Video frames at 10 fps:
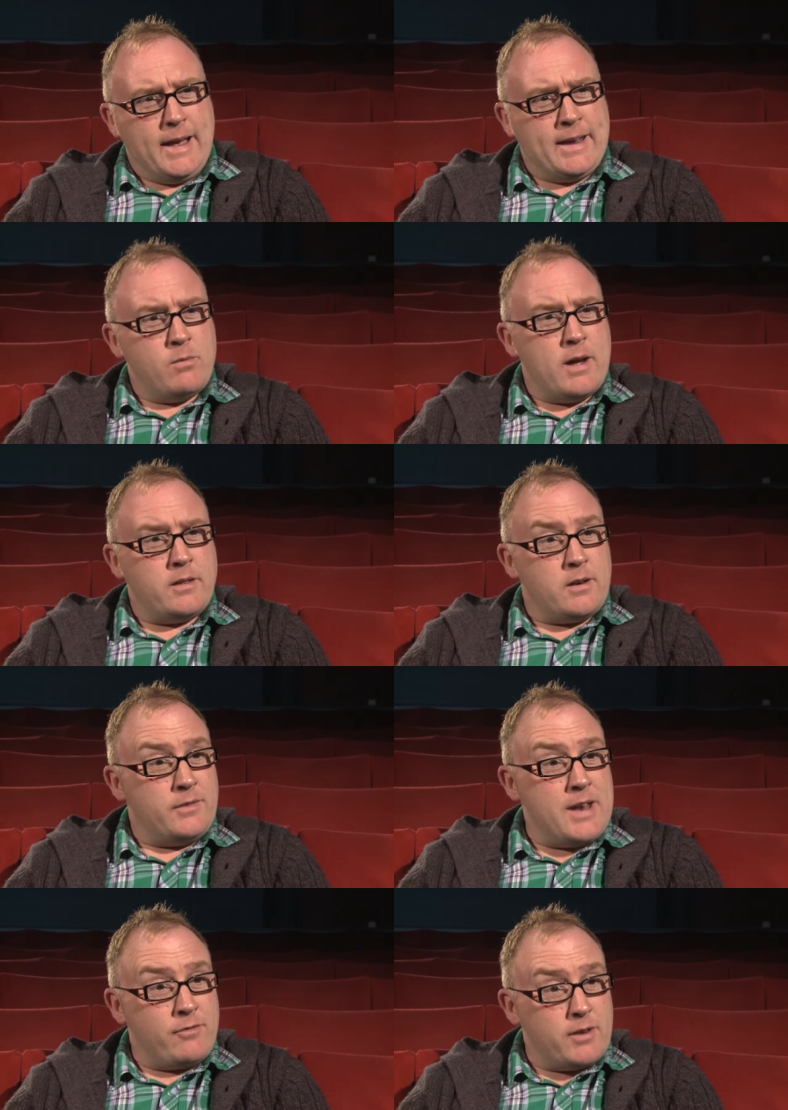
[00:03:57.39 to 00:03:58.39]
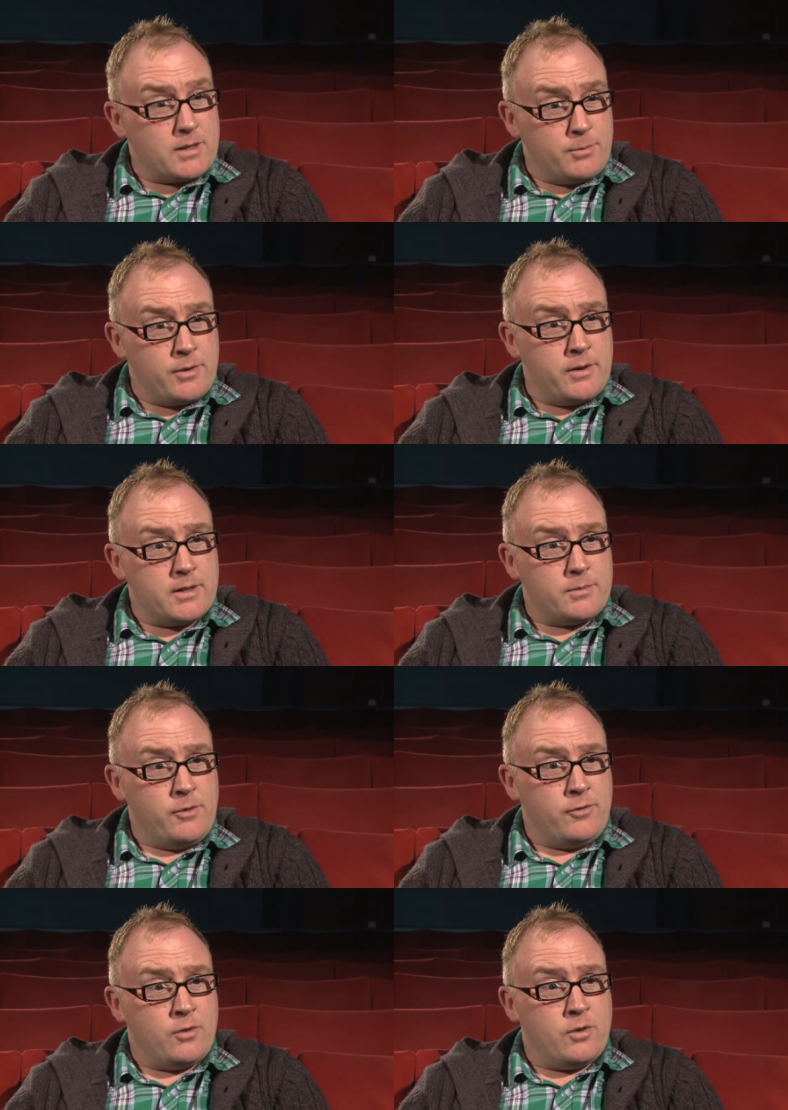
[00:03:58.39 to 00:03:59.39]
in a way that I've never experienced
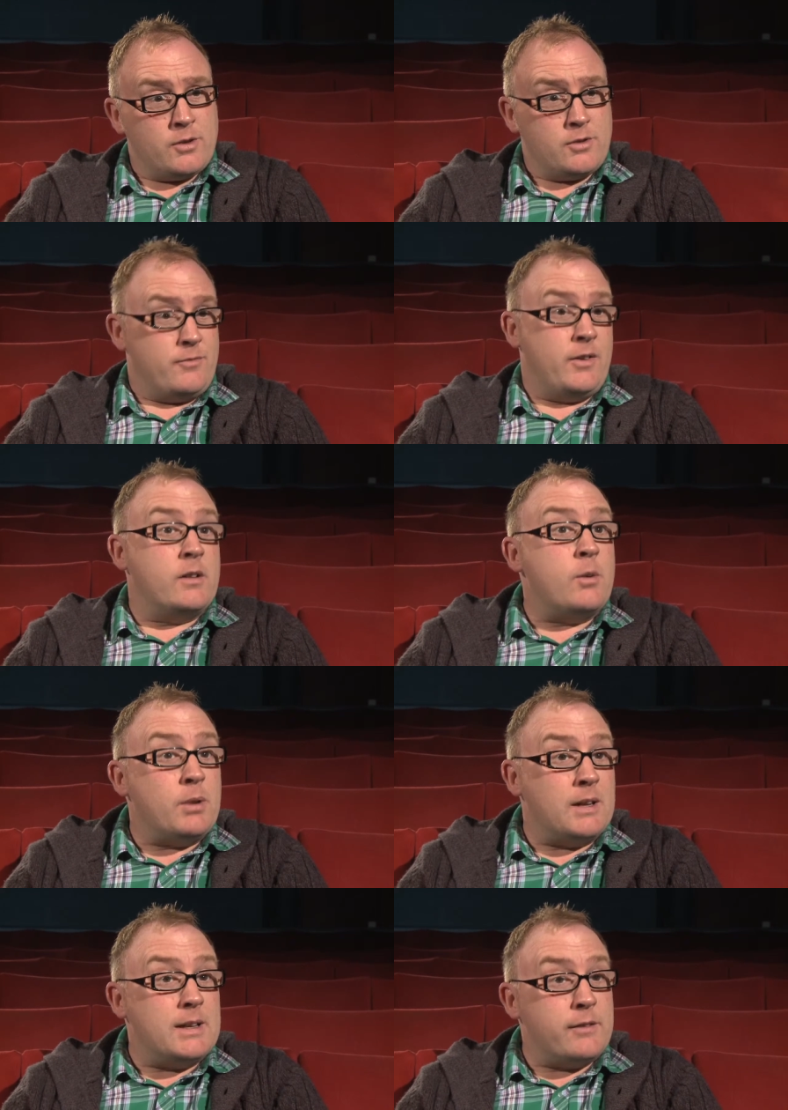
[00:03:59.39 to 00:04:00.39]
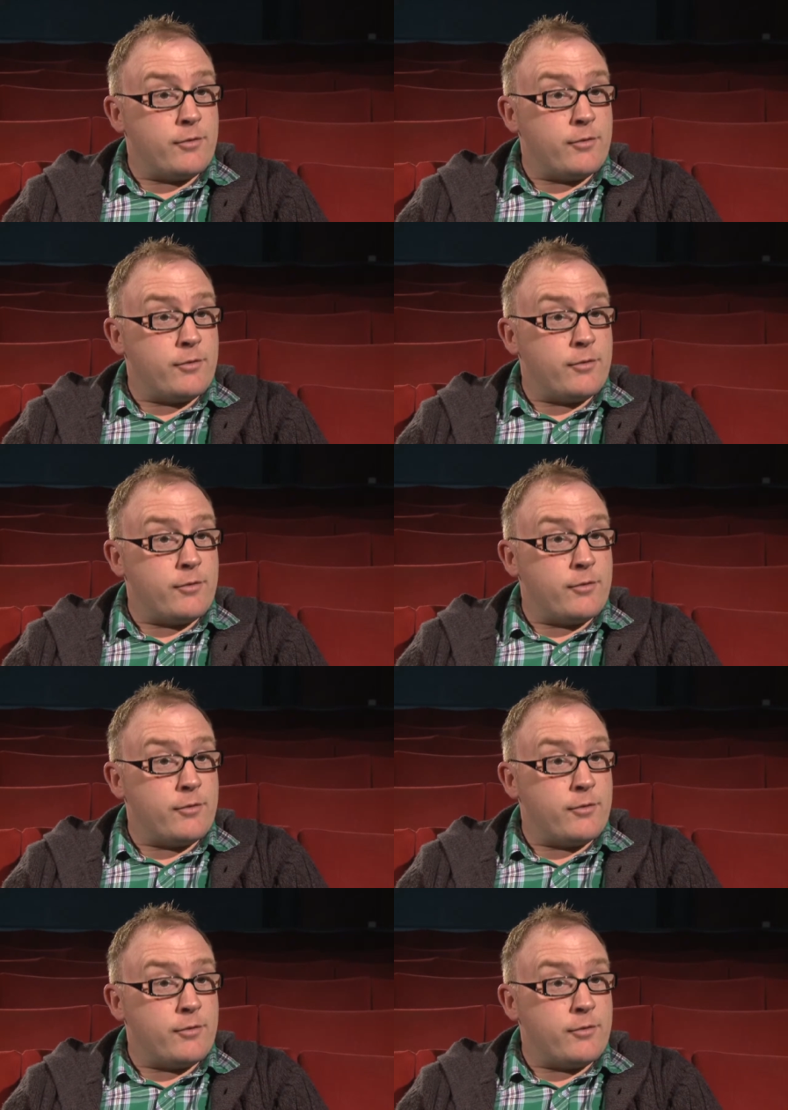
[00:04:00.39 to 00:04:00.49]
before. I just feel completely